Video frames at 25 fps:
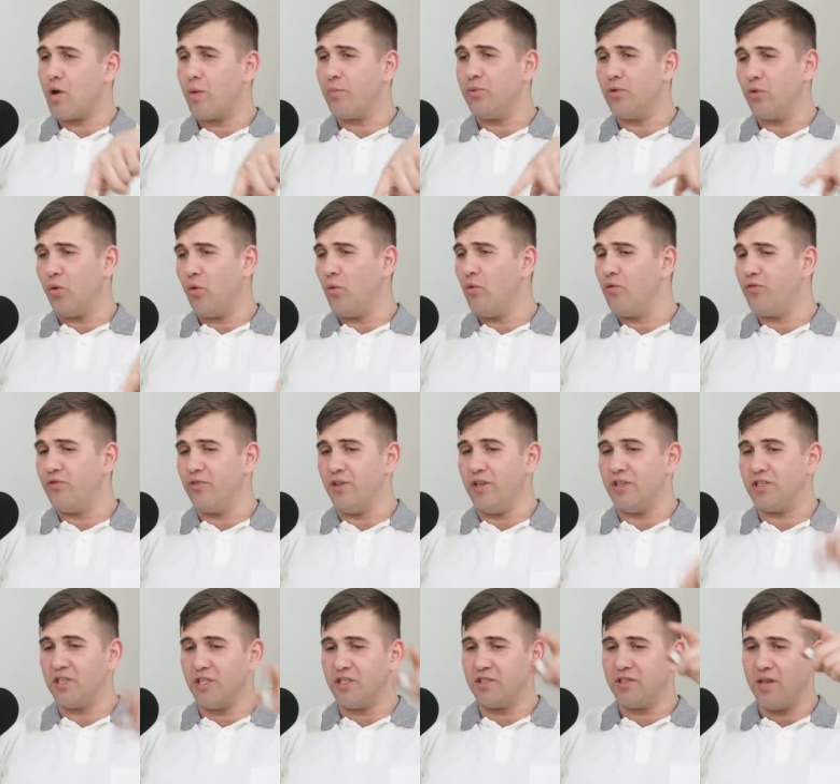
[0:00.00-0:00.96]
up in
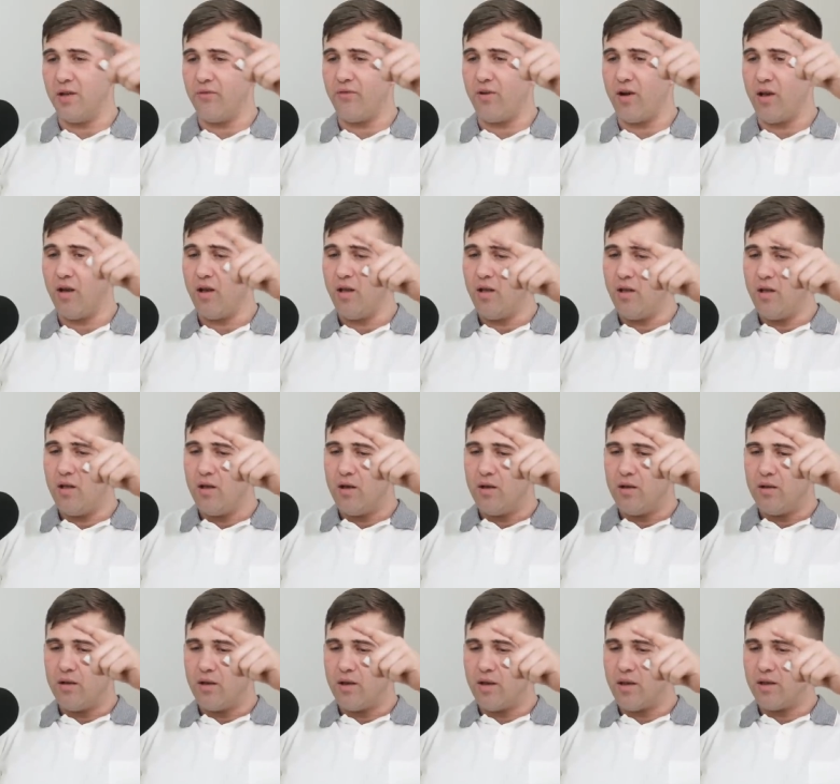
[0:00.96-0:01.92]
orphanage. He's never
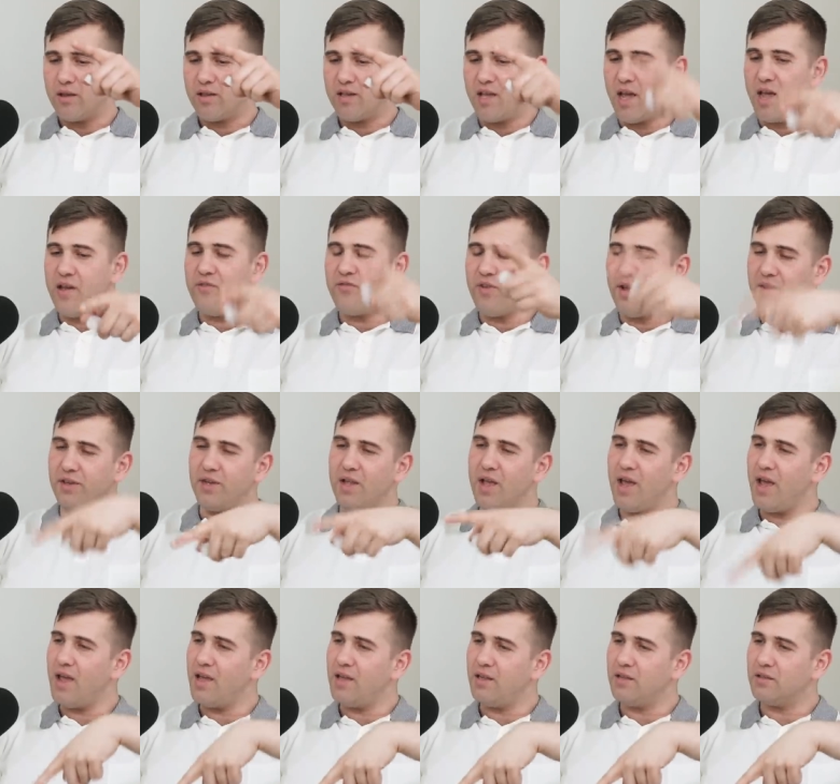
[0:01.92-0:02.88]
gave any
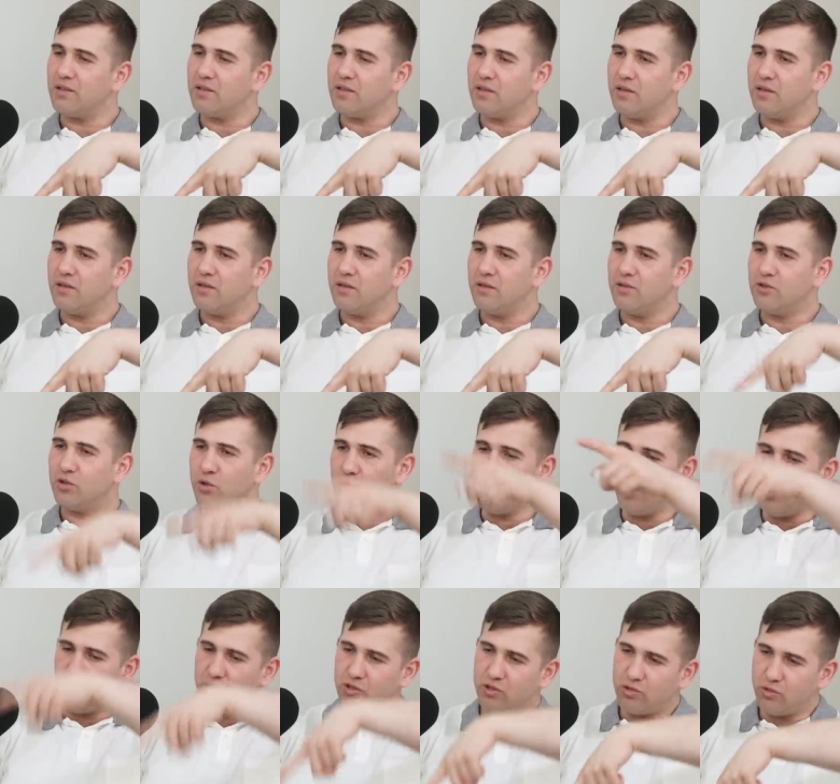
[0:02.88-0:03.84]
hate to
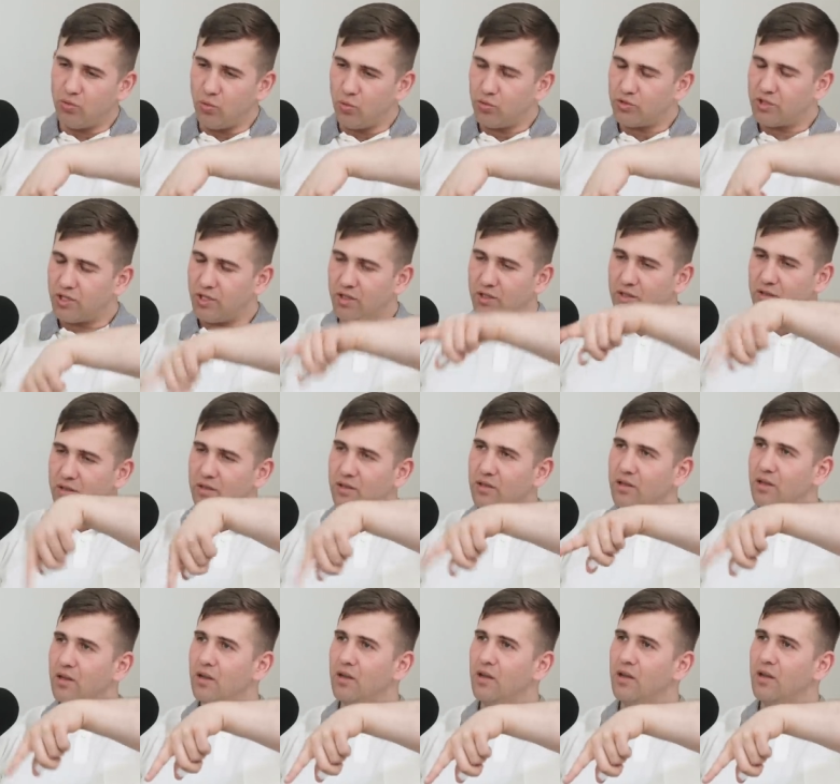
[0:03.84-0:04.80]
his daughters,
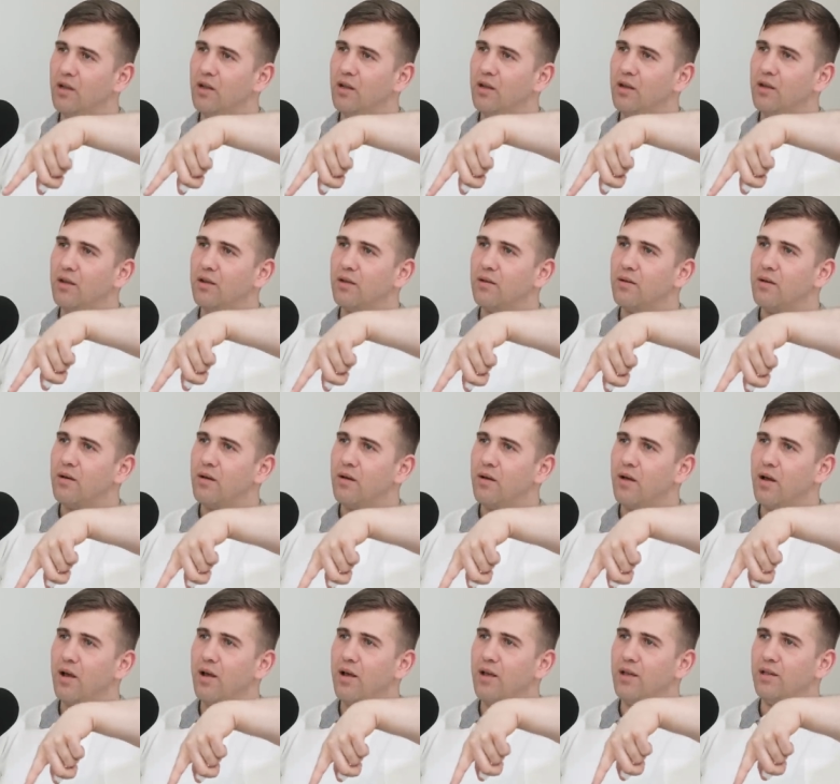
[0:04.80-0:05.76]

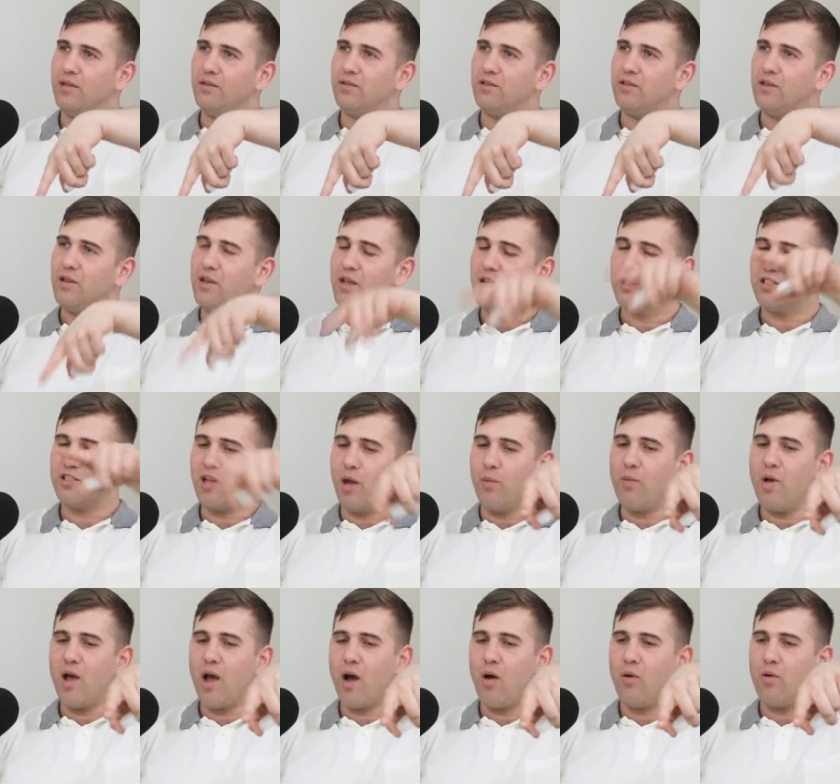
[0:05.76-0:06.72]
and
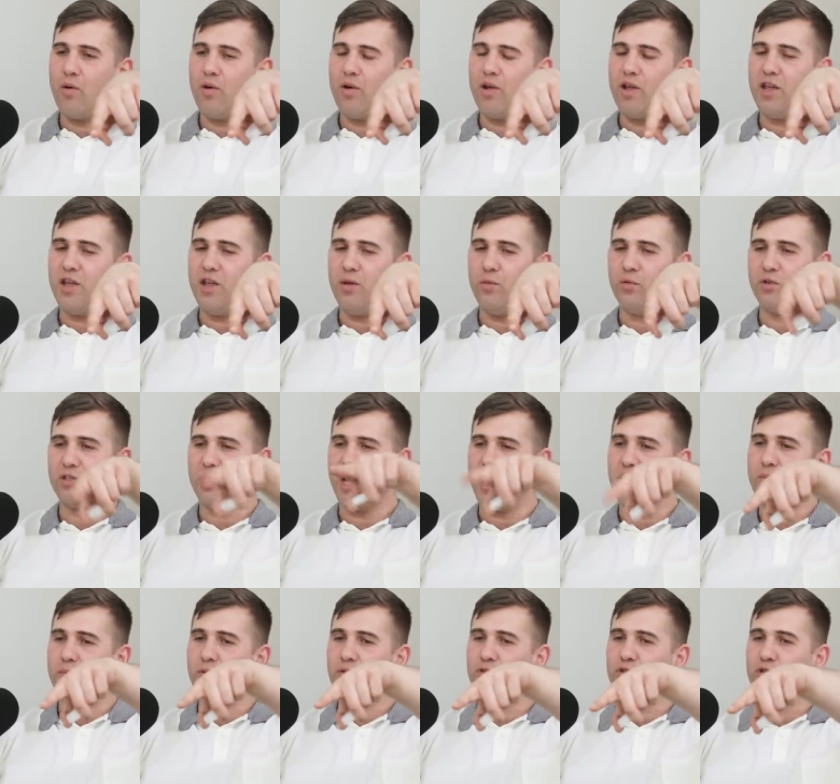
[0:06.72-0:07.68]
somehow he was
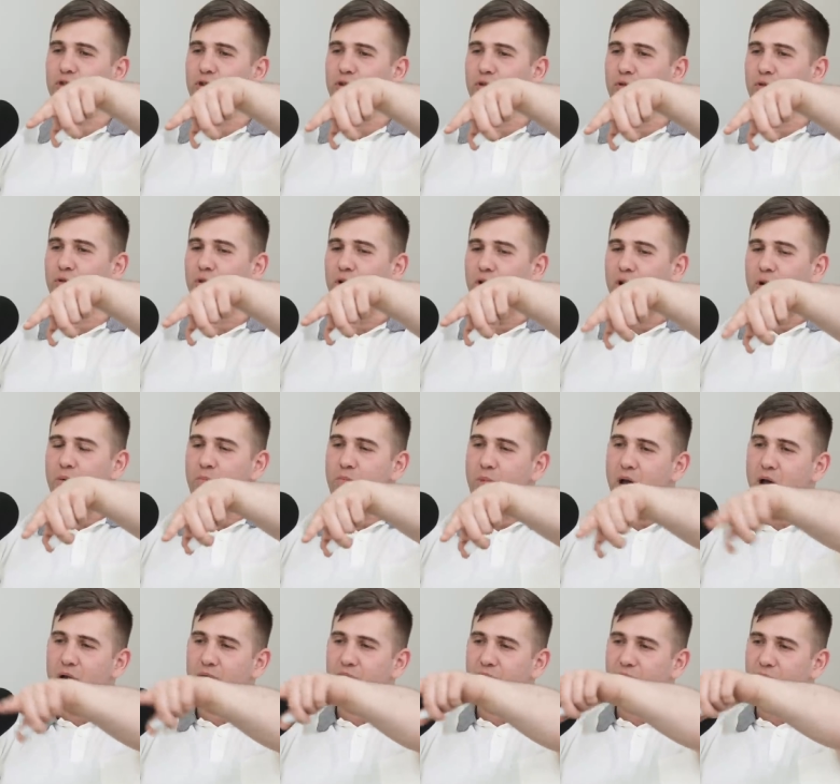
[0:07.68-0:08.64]
able to
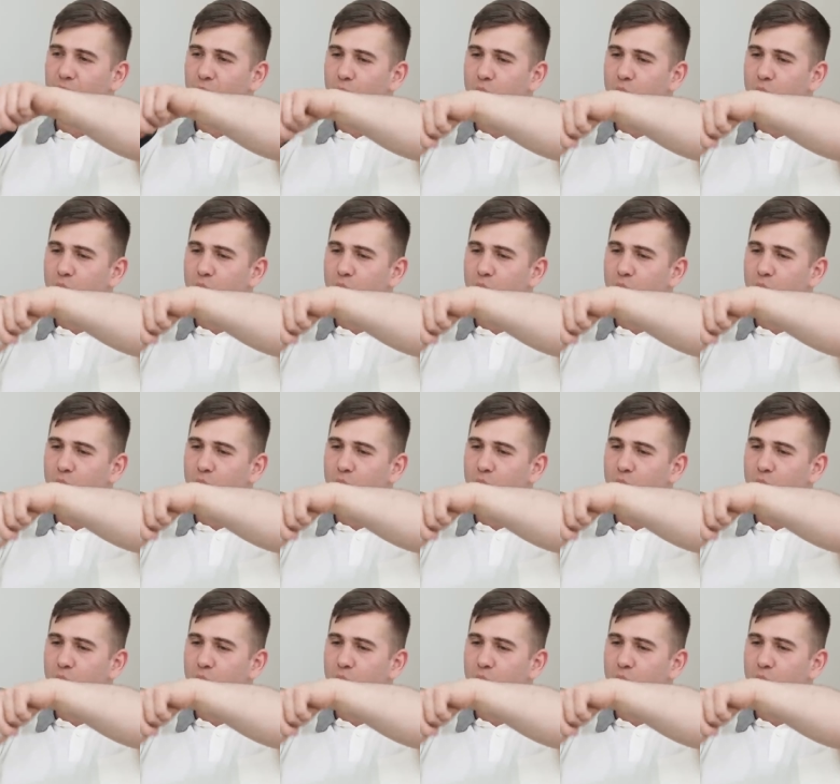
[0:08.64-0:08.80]
marry a